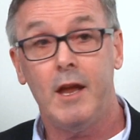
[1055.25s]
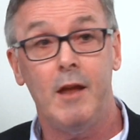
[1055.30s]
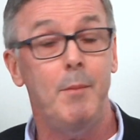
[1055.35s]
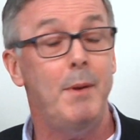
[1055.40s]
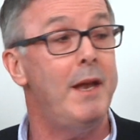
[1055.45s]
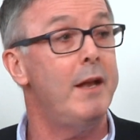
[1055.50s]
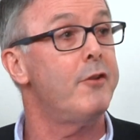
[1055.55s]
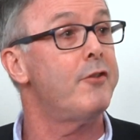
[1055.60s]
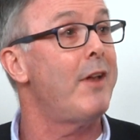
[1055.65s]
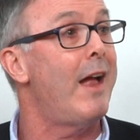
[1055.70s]
Give
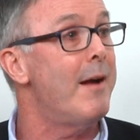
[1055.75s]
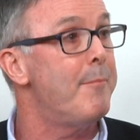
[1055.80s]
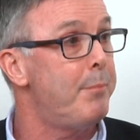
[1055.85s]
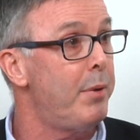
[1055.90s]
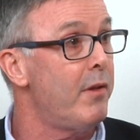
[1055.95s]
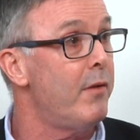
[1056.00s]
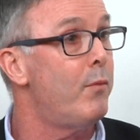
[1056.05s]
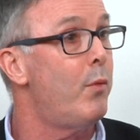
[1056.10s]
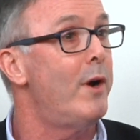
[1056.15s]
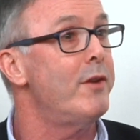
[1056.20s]
me an
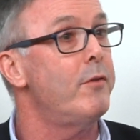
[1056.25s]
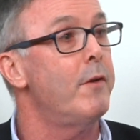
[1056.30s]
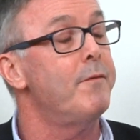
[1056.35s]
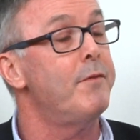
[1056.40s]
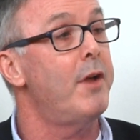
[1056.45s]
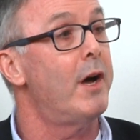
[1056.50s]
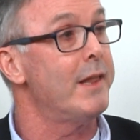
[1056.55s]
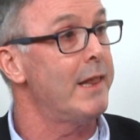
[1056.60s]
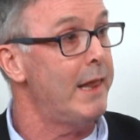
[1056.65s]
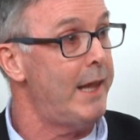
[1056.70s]
example of what you've
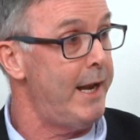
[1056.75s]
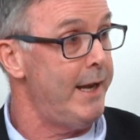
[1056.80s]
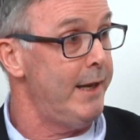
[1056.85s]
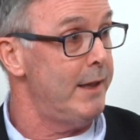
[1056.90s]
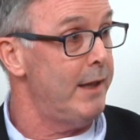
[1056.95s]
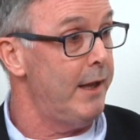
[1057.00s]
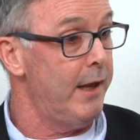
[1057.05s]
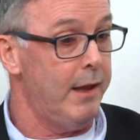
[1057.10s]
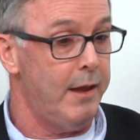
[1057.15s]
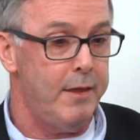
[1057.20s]
done
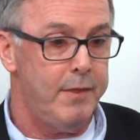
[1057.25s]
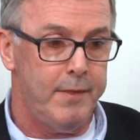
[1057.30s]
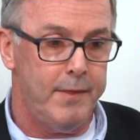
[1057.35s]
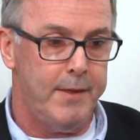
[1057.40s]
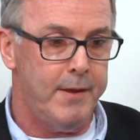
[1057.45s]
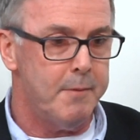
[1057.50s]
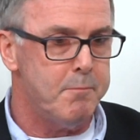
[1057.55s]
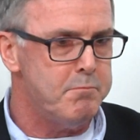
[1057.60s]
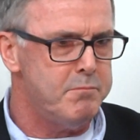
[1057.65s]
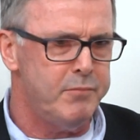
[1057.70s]
lately.
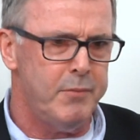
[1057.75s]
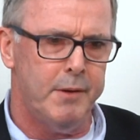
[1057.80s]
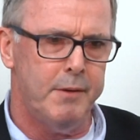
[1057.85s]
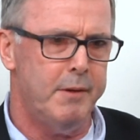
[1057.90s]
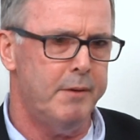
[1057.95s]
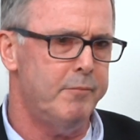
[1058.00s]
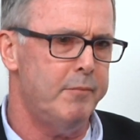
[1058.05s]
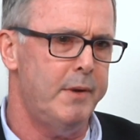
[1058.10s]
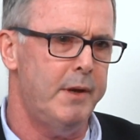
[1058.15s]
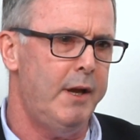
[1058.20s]

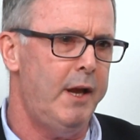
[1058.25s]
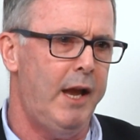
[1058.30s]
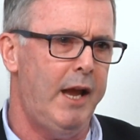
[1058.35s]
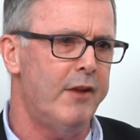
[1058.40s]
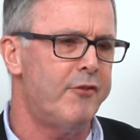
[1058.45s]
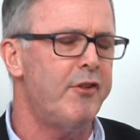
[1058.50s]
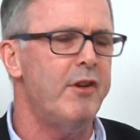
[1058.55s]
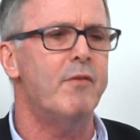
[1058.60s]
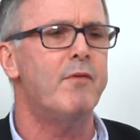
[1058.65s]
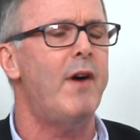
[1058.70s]

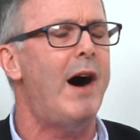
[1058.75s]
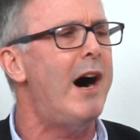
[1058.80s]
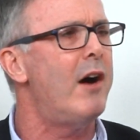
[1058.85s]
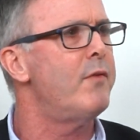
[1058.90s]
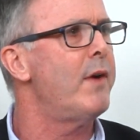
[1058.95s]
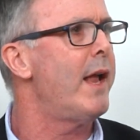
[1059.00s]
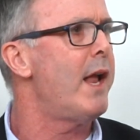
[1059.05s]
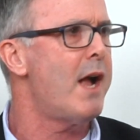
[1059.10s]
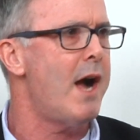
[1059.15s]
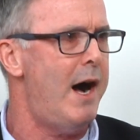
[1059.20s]
It's
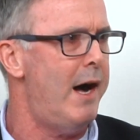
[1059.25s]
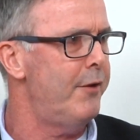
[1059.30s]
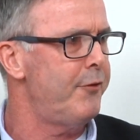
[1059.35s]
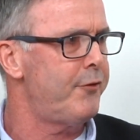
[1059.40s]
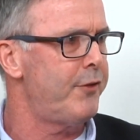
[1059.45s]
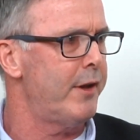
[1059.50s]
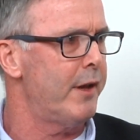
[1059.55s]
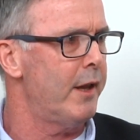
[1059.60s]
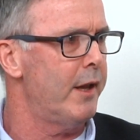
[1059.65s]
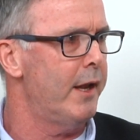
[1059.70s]
evolving
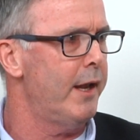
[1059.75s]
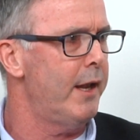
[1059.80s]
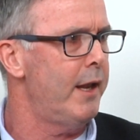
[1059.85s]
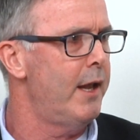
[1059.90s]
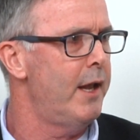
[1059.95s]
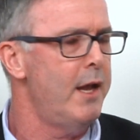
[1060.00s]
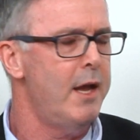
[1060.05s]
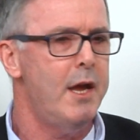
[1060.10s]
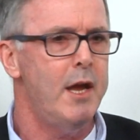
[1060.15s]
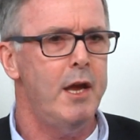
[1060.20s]
constantly.
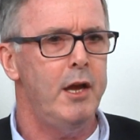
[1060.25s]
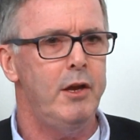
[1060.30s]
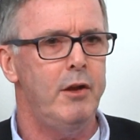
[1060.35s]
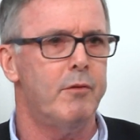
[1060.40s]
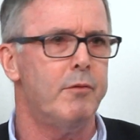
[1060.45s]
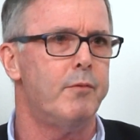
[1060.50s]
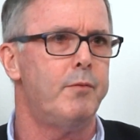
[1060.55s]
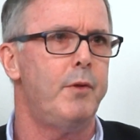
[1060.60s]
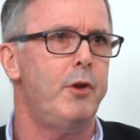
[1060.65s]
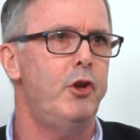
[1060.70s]

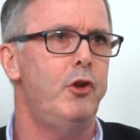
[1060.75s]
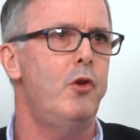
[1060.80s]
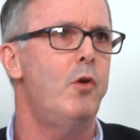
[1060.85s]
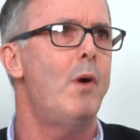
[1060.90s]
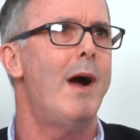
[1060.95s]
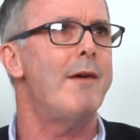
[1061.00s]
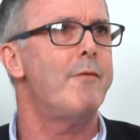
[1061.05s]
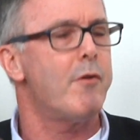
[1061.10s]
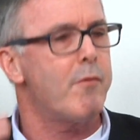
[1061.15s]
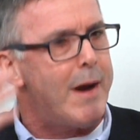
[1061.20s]
You
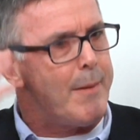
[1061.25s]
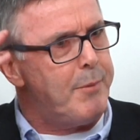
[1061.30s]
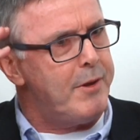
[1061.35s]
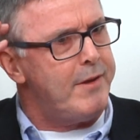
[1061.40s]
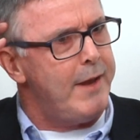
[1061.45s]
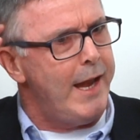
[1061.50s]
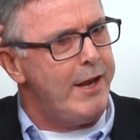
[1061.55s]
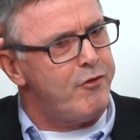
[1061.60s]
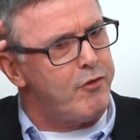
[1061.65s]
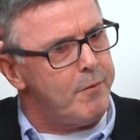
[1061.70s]
have a
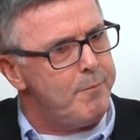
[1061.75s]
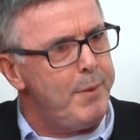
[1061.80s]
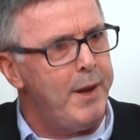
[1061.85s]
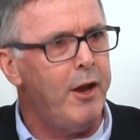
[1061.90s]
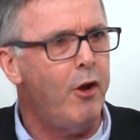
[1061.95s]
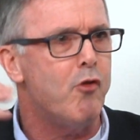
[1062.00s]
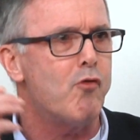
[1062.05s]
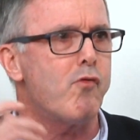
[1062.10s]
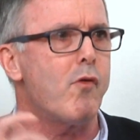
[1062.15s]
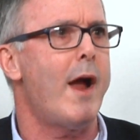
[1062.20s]
reputation of
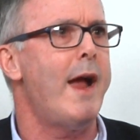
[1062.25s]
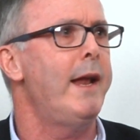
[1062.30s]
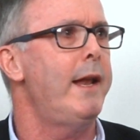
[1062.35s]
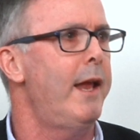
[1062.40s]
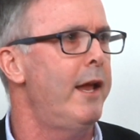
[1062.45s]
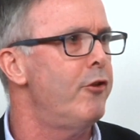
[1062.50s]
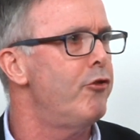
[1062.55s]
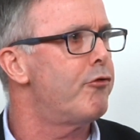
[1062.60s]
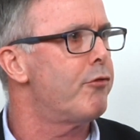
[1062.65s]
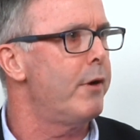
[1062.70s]
being great
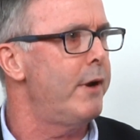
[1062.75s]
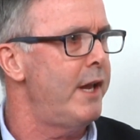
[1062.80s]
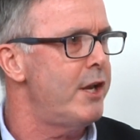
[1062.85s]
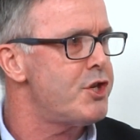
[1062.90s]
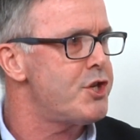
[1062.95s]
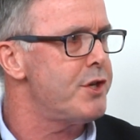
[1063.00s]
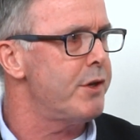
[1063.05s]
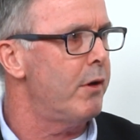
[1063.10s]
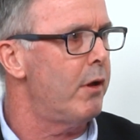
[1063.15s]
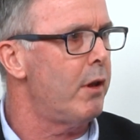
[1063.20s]
in
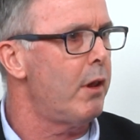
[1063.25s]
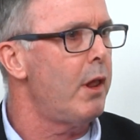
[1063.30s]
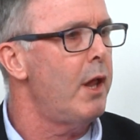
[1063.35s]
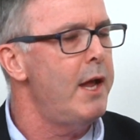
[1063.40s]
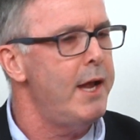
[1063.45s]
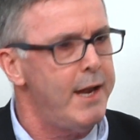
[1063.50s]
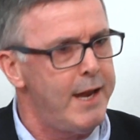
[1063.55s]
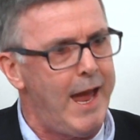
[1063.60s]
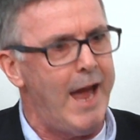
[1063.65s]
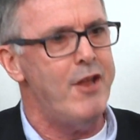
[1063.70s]
traditional.
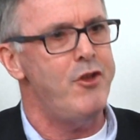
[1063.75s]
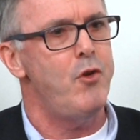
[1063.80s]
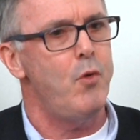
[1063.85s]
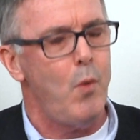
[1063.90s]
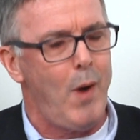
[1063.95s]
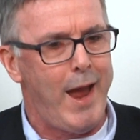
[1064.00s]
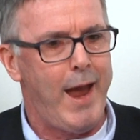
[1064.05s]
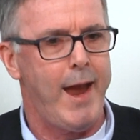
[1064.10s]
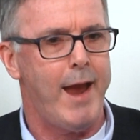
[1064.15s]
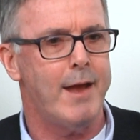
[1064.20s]
Can you
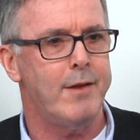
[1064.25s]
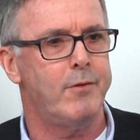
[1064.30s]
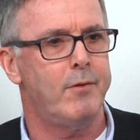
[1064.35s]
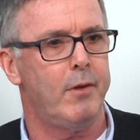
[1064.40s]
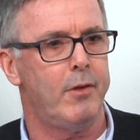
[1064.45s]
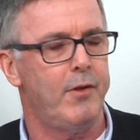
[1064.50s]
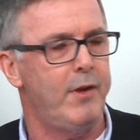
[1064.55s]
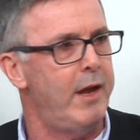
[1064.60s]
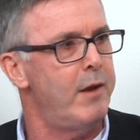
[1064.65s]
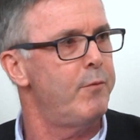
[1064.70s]

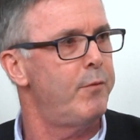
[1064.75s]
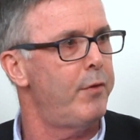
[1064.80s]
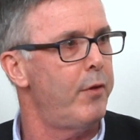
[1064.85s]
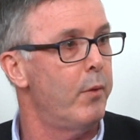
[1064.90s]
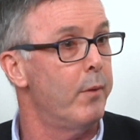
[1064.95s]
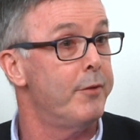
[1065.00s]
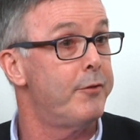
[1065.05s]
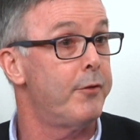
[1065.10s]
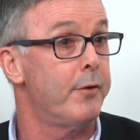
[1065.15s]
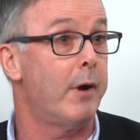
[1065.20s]
handle the
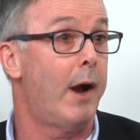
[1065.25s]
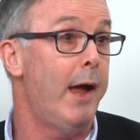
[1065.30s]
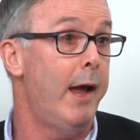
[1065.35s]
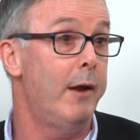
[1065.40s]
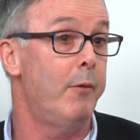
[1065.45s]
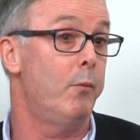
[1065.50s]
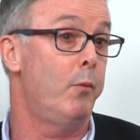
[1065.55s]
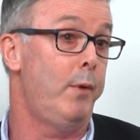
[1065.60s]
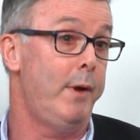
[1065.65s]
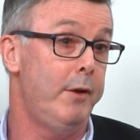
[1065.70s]
influencer?
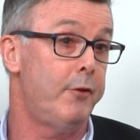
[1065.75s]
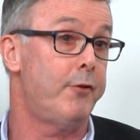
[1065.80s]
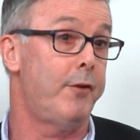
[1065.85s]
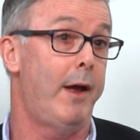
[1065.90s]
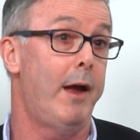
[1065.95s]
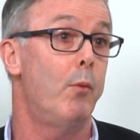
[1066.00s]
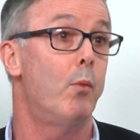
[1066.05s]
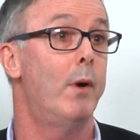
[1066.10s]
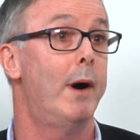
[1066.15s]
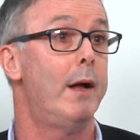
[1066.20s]
And we
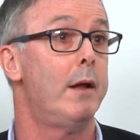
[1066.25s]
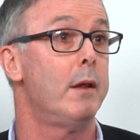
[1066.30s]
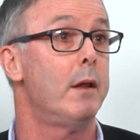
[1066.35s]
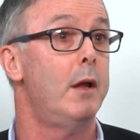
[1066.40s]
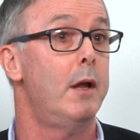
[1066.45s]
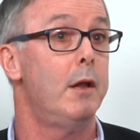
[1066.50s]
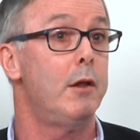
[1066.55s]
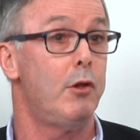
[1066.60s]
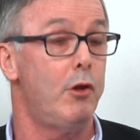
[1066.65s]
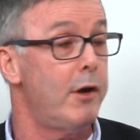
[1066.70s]
say,
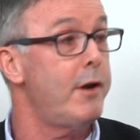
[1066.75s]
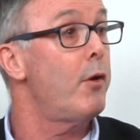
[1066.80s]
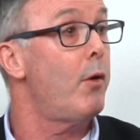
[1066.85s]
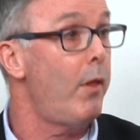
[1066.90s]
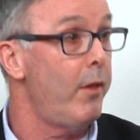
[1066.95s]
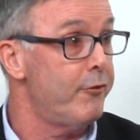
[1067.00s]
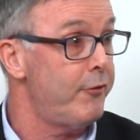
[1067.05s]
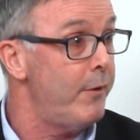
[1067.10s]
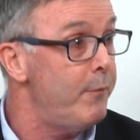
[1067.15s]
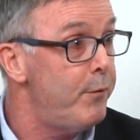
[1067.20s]
well, look at
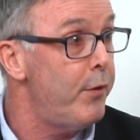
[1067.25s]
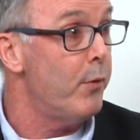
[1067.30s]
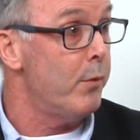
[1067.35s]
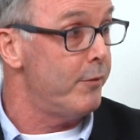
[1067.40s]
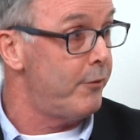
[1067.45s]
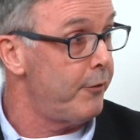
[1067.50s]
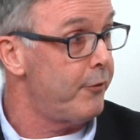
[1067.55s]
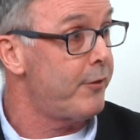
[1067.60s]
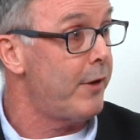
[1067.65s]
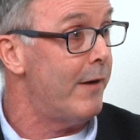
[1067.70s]
all this
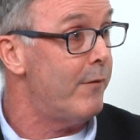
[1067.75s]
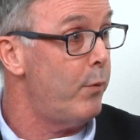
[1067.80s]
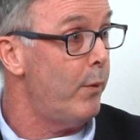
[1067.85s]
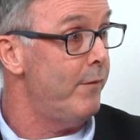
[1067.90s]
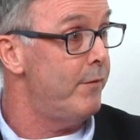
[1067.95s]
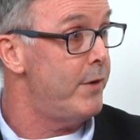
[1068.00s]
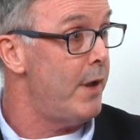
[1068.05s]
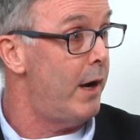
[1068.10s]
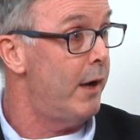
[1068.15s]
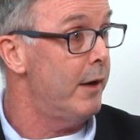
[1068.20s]
influencer stuff
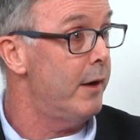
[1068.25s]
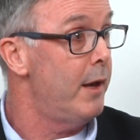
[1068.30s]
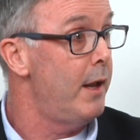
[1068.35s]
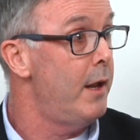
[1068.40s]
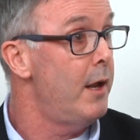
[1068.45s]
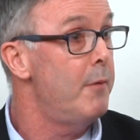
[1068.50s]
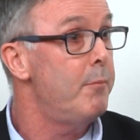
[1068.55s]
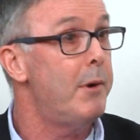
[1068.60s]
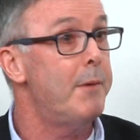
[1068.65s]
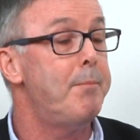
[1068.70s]
we've done.
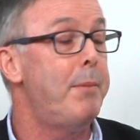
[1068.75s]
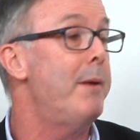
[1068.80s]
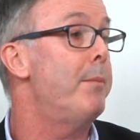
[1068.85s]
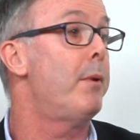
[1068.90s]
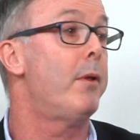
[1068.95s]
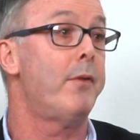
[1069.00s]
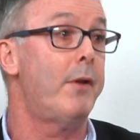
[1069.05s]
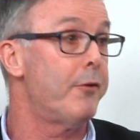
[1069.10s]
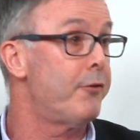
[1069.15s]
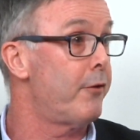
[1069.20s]
But
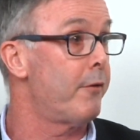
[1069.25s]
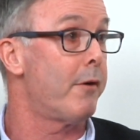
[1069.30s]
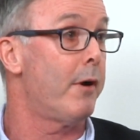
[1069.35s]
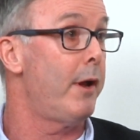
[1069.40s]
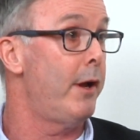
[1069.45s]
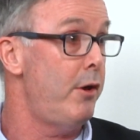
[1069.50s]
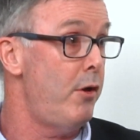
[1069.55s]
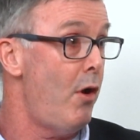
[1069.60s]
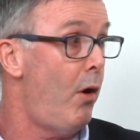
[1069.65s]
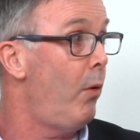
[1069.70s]
people don't
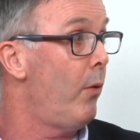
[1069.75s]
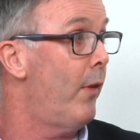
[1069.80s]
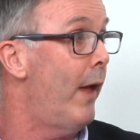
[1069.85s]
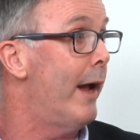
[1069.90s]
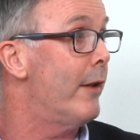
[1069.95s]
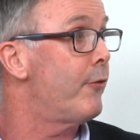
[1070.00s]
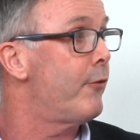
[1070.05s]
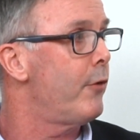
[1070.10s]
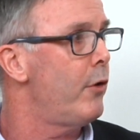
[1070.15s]
necessarily know that.